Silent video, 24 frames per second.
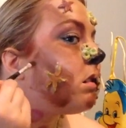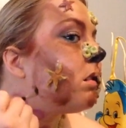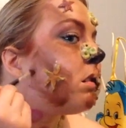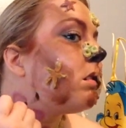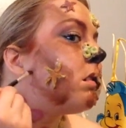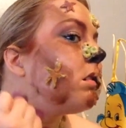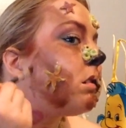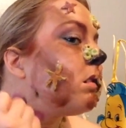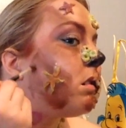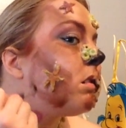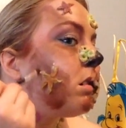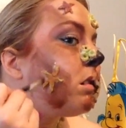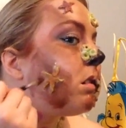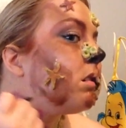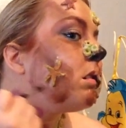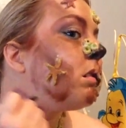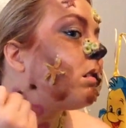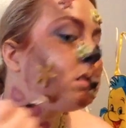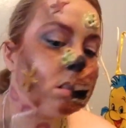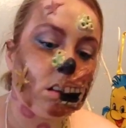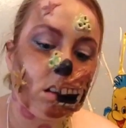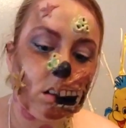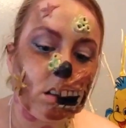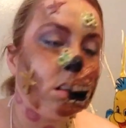I do have a
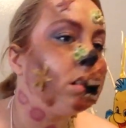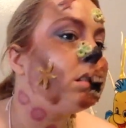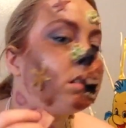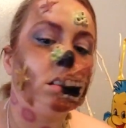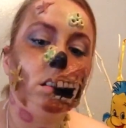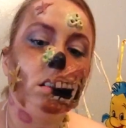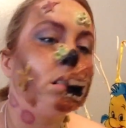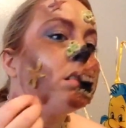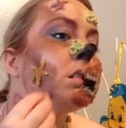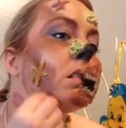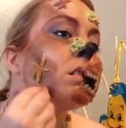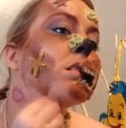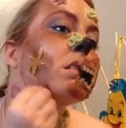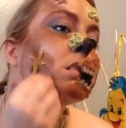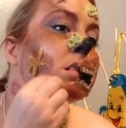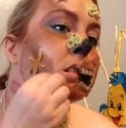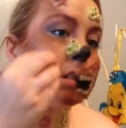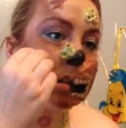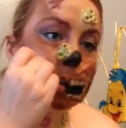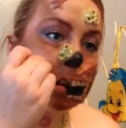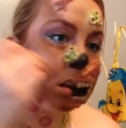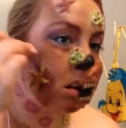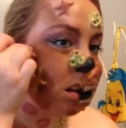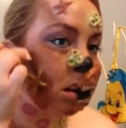video on how
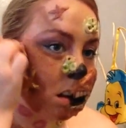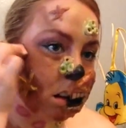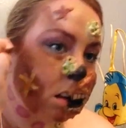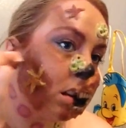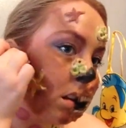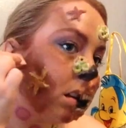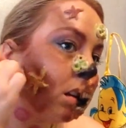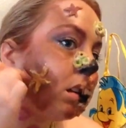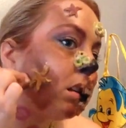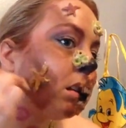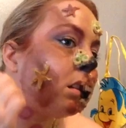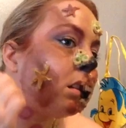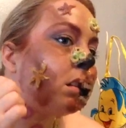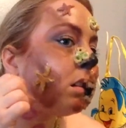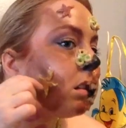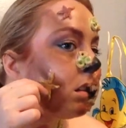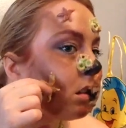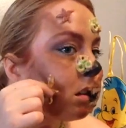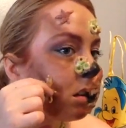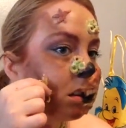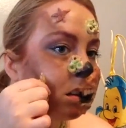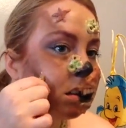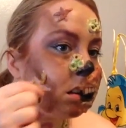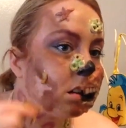to make
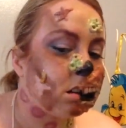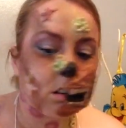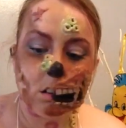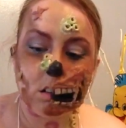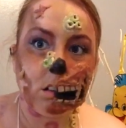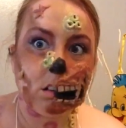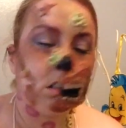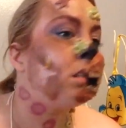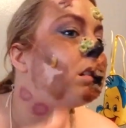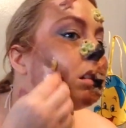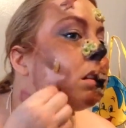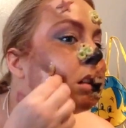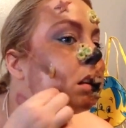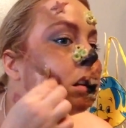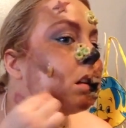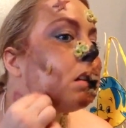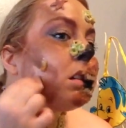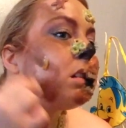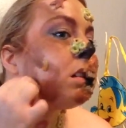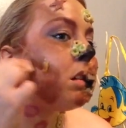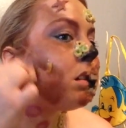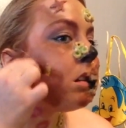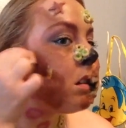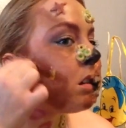gelatin,
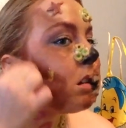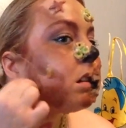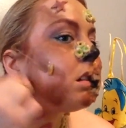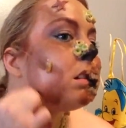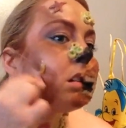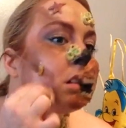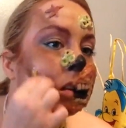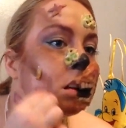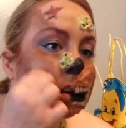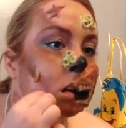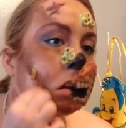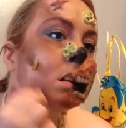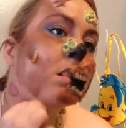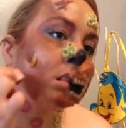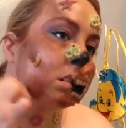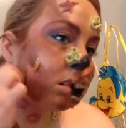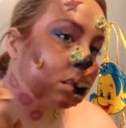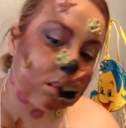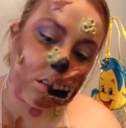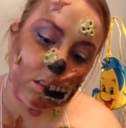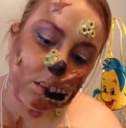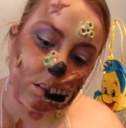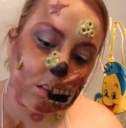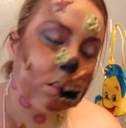and if
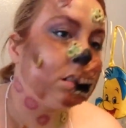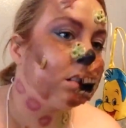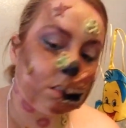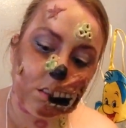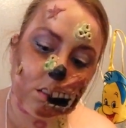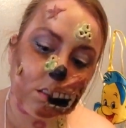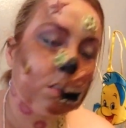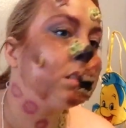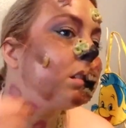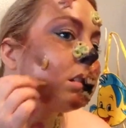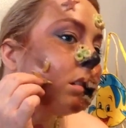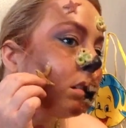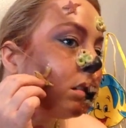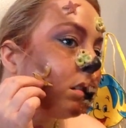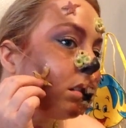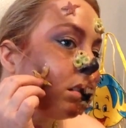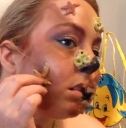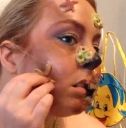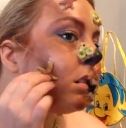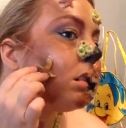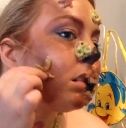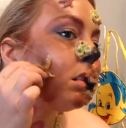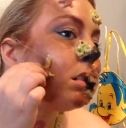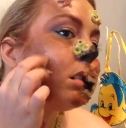you want me to do a
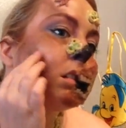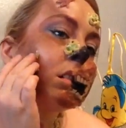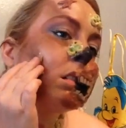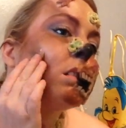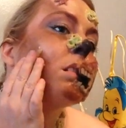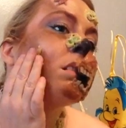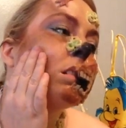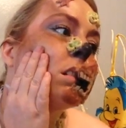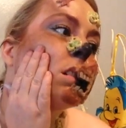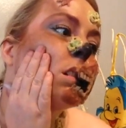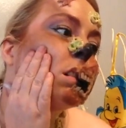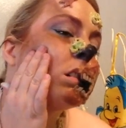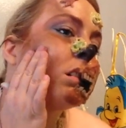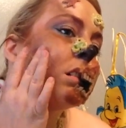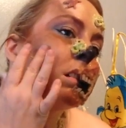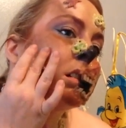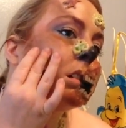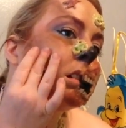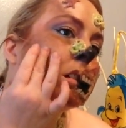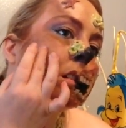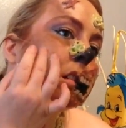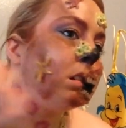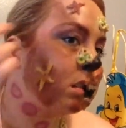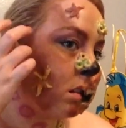tutorial on how I
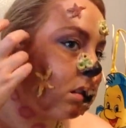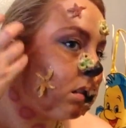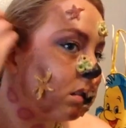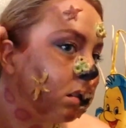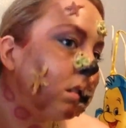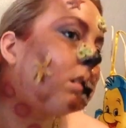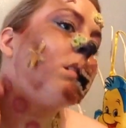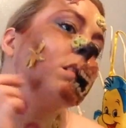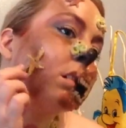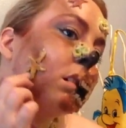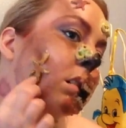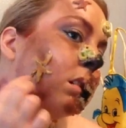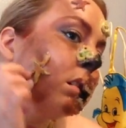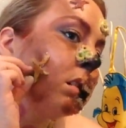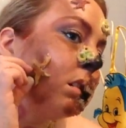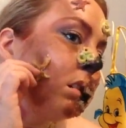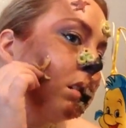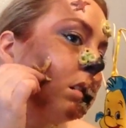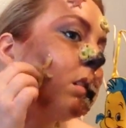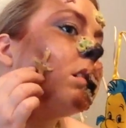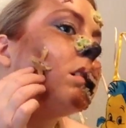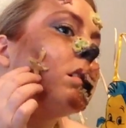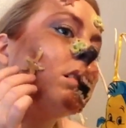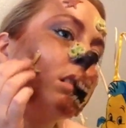make my
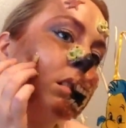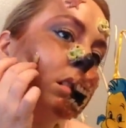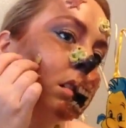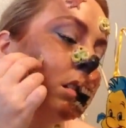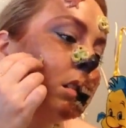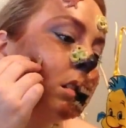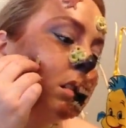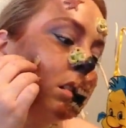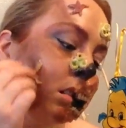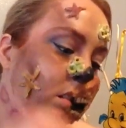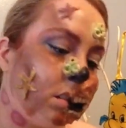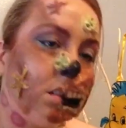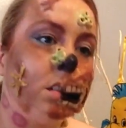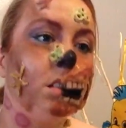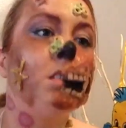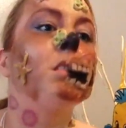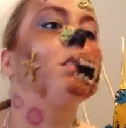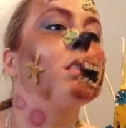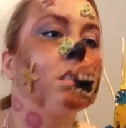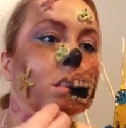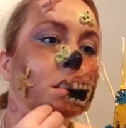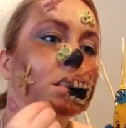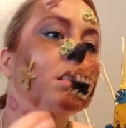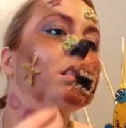prosthetics, please do
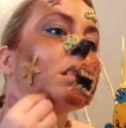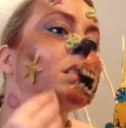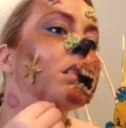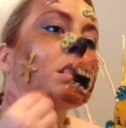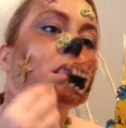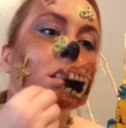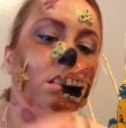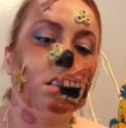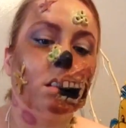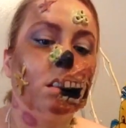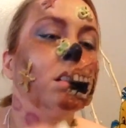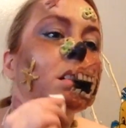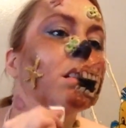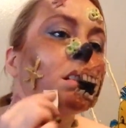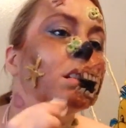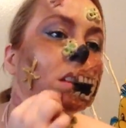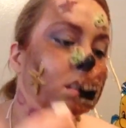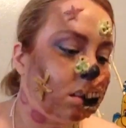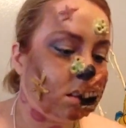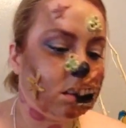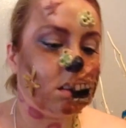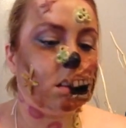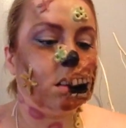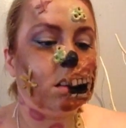comment below.
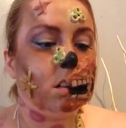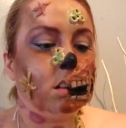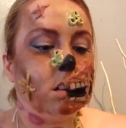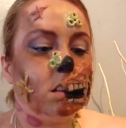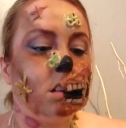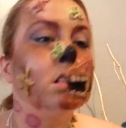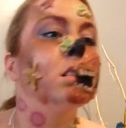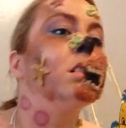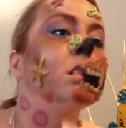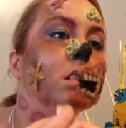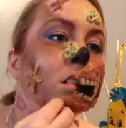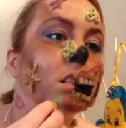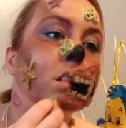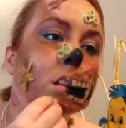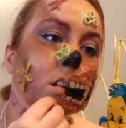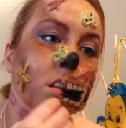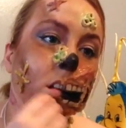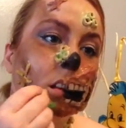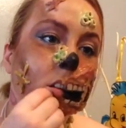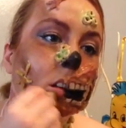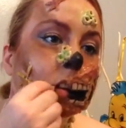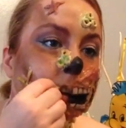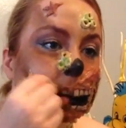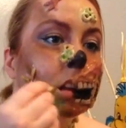And the
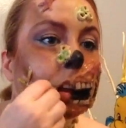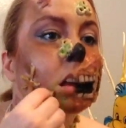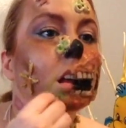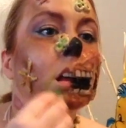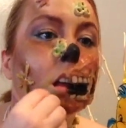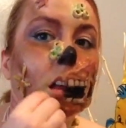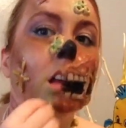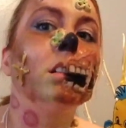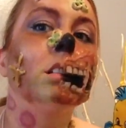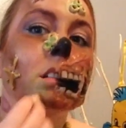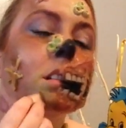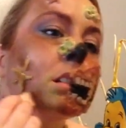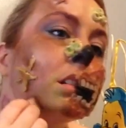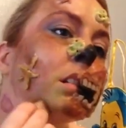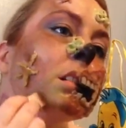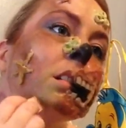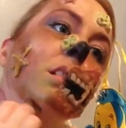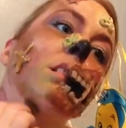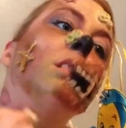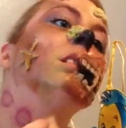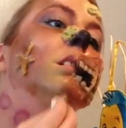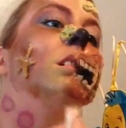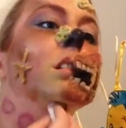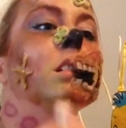other
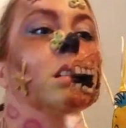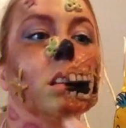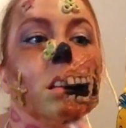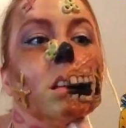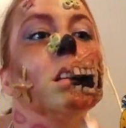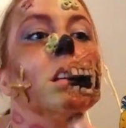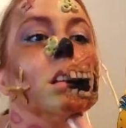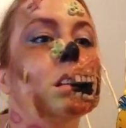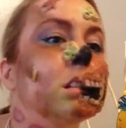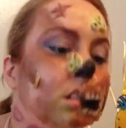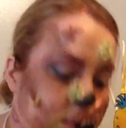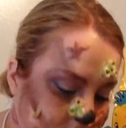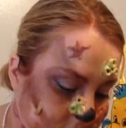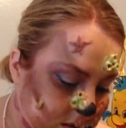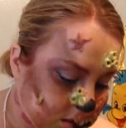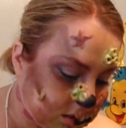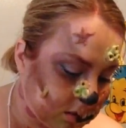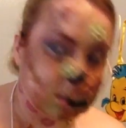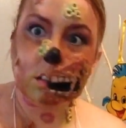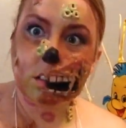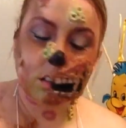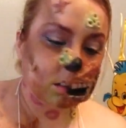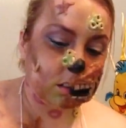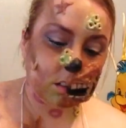prosthetics on my
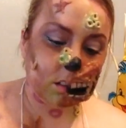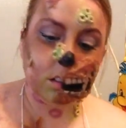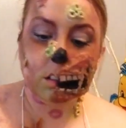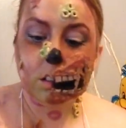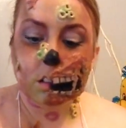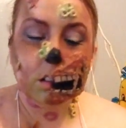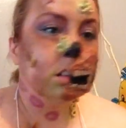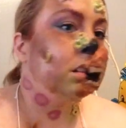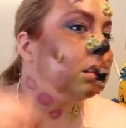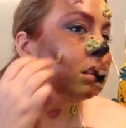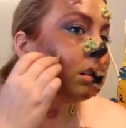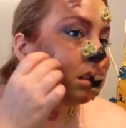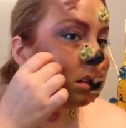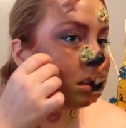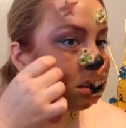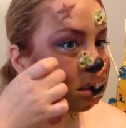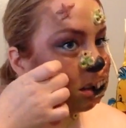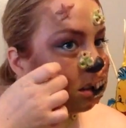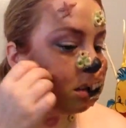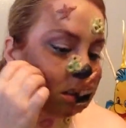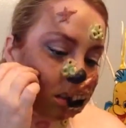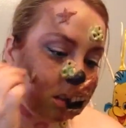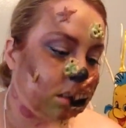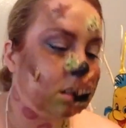skin, I
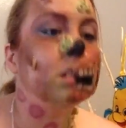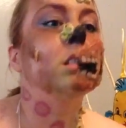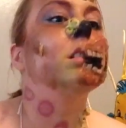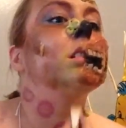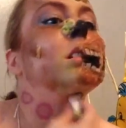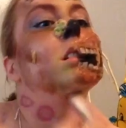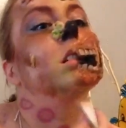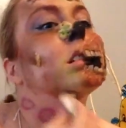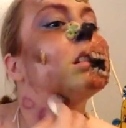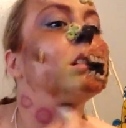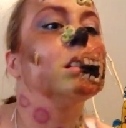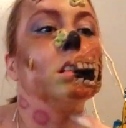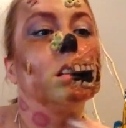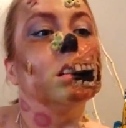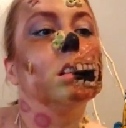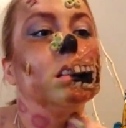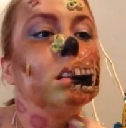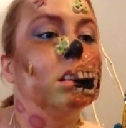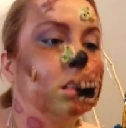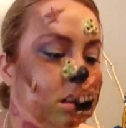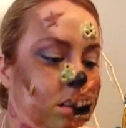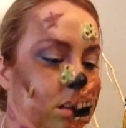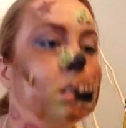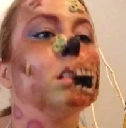glued them on with
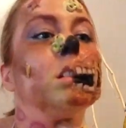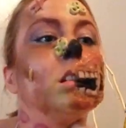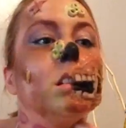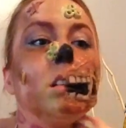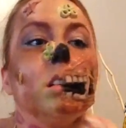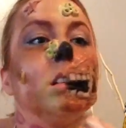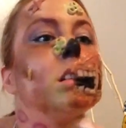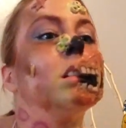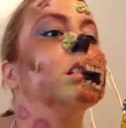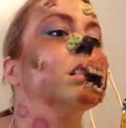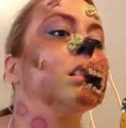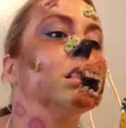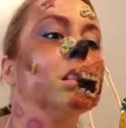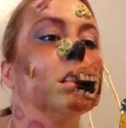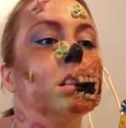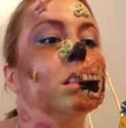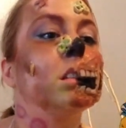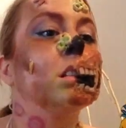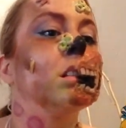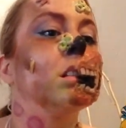spirit glue,